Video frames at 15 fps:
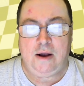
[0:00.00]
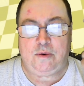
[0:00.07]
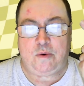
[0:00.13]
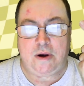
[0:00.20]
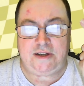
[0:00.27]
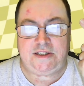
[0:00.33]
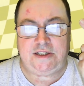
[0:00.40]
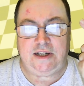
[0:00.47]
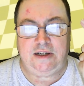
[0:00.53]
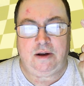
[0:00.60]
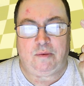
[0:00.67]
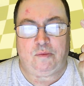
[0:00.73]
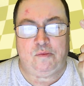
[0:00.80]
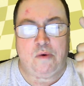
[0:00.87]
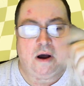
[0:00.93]
Question
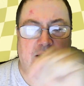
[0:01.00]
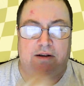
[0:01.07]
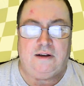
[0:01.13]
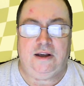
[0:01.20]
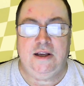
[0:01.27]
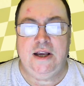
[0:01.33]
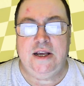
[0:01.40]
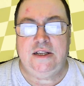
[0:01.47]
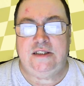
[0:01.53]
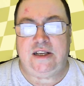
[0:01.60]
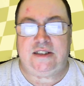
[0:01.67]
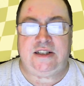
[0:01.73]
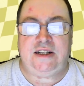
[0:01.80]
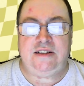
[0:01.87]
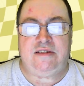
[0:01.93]
1.
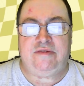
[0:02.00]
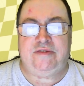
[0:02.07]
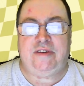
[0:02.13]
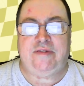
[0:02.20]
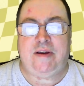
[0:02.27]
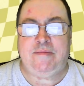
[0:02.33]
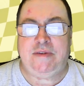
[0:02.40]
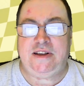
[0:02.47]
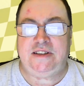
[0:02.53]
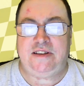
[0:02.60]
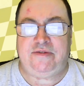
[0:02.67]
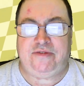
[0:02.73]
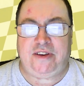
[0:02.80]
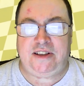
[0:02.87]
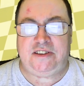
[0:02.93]
16th of November is the
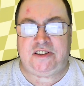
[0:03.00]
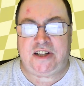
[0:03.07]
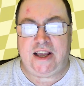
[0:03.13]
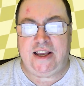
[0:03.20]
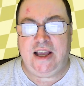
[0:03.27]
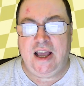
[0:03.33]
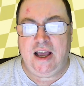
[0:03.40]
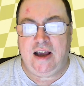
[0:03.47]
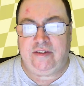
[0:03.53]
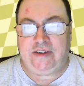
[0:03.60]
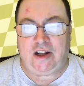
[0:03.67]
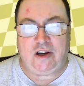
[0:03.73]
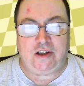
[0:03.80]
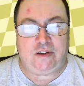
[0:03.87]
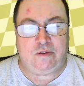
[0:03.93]
feast day of an
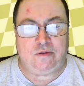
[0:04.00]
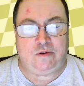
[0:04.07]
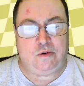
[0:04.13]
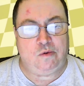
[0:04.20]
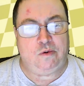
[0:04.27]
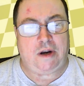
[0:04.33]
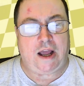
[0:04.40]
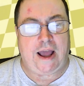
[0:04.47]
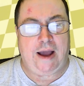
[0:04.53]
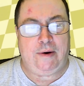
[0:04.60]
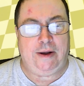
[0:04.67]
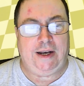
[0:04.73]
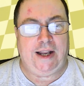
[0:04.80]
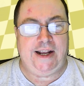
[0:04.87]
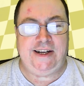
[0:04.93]
icon called Our
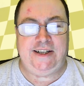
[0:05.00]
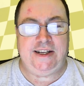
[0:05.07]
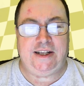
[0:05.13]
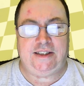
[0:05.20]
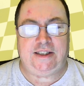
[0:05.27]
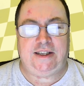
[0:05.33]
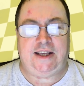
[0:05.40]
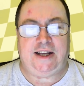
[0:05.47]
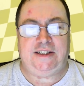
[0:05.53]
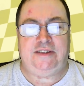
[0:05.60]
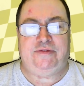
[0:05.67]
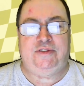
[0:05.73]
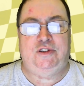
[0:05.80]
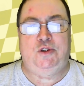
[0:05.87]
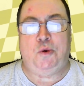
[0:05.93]
Lady at the Gate
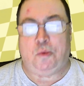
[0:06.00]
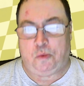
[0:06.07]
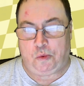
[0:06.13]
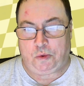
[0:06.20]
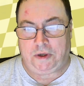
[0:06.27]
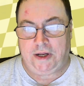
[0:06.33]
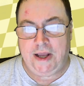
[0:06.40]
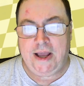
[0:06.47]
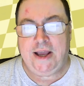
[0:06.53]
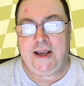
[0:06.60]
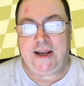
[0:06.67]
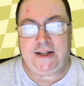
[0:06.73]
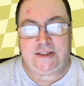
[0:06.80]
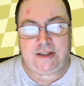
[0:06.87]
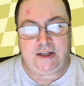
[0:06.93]
of Dawn.
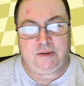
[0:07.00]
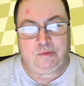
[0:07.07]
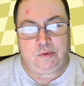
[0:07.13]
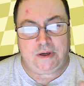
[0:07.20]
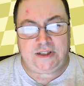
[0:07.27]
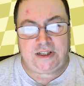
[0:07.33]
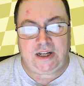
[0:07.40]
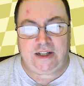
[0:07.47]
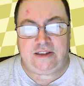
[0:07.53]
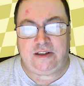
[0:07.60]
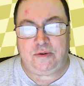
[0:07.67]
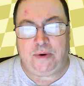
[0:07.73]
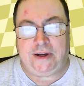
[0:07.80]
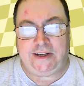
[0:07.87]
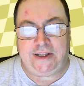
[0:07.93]
It's in which
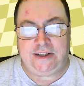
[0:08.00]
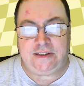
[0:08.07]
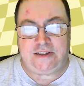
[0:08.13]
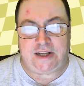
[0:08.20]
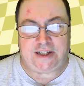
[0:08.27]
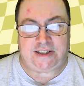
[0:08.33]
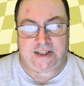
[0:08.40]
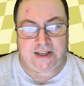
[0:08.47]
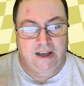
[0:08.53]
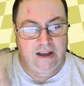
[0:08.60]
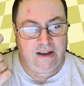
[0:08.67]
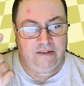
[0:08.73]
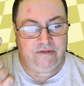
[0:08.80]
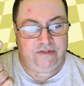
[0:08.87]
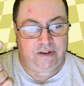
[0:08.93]
Lithuanian city?
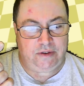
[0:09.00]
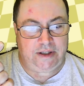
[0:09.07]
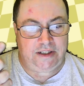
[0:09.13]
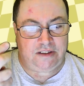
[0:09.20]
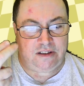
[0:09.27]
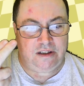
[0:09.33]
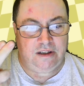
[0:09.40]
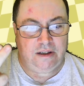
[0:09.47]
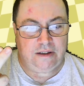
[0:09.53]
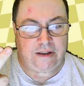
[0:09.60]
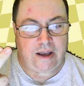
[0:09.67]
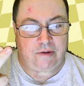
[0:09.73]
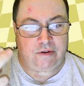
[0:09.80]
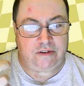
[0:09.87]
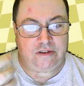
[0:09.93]
Vilnius,
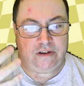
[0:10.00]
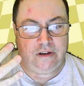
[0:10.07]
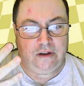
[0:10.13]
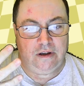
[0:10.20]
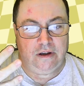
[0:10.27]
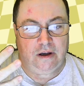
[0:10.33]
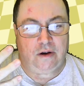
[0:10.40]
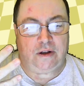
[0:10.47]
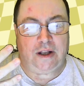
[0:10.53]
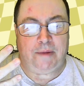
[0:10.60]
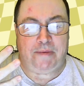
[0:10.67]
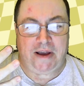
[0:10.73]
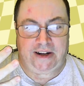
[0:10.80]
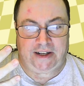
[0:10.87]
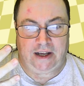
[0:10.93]
Kaunas, or
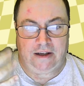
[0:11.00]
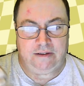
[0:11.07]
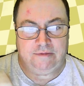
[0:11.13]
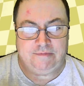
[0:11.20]
Klaipeda?